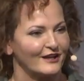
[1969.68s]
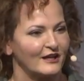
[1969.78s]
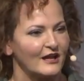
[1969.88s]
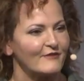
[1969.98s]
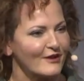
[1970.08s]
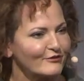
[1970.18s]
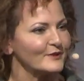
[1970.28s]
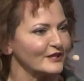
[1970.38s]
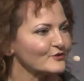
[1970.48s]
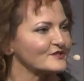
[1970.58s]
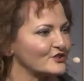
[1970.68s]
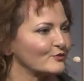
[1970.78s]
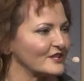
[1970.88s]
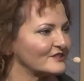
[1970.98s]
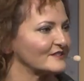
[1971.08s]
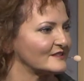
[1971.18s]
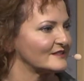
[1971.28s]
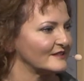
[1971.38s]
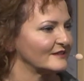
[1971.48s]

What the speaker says: Have you ever been in those situations?